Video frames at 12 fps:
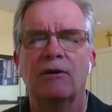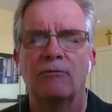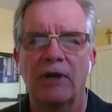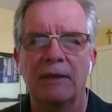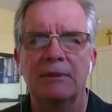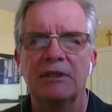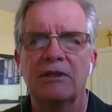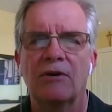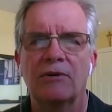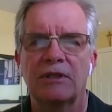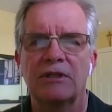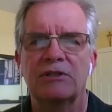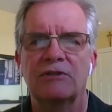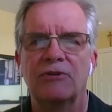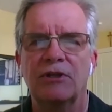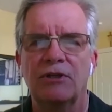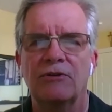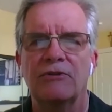Raymond Coalition for
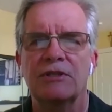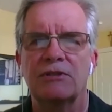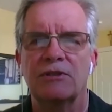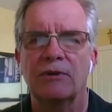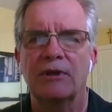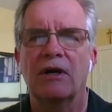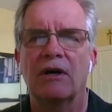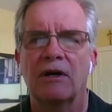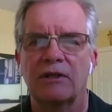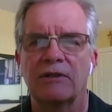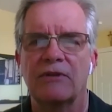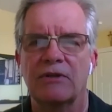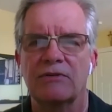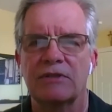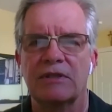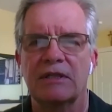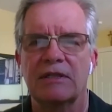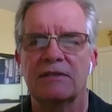Youth is doing all of those
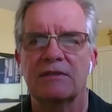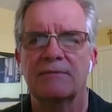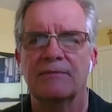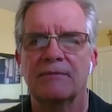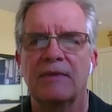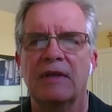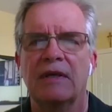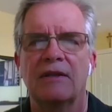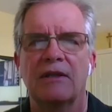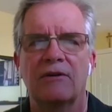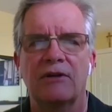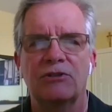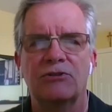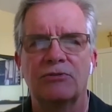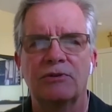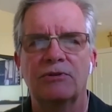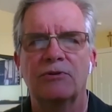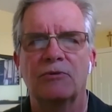things. They're a
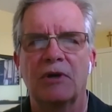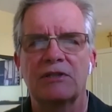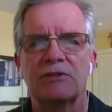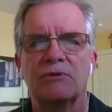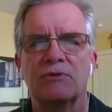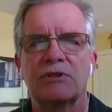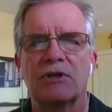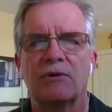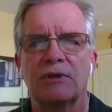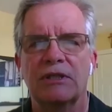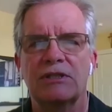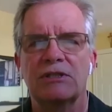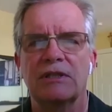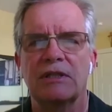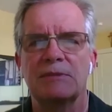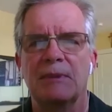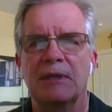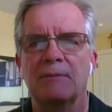true grassroots coalition that
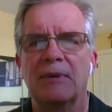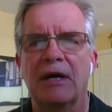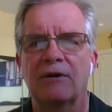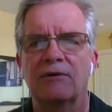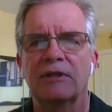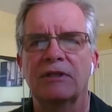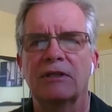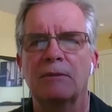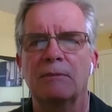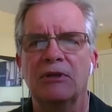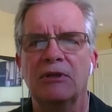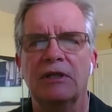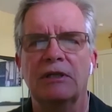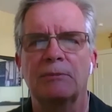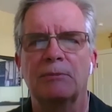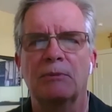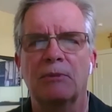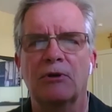has been empowering the community to
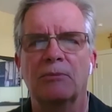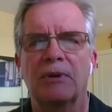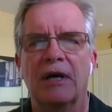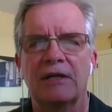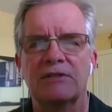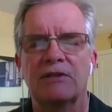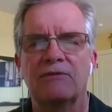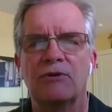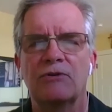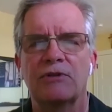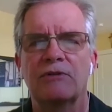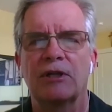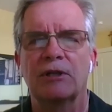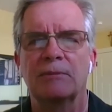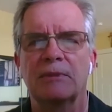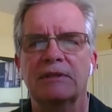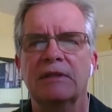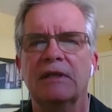promote positive youth
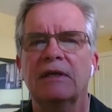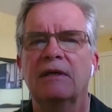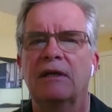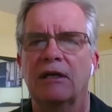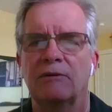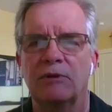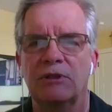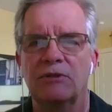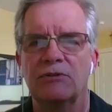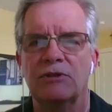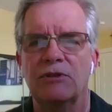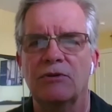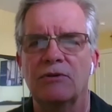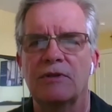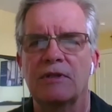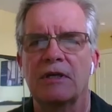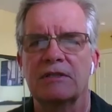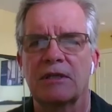development and reduce youth
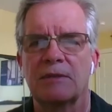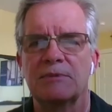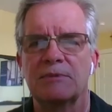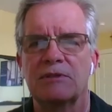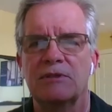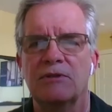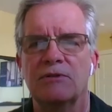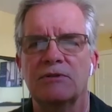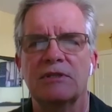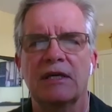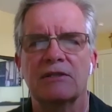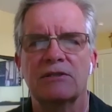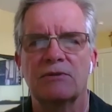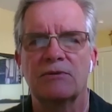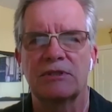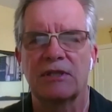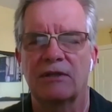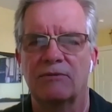substance use and
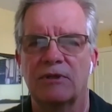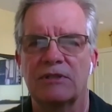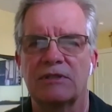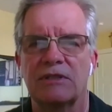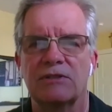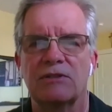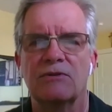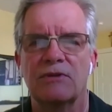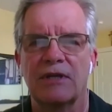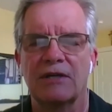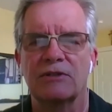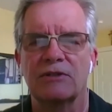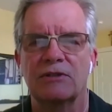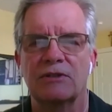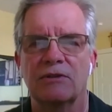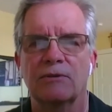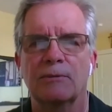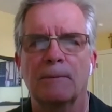suicide risk since
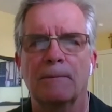2002.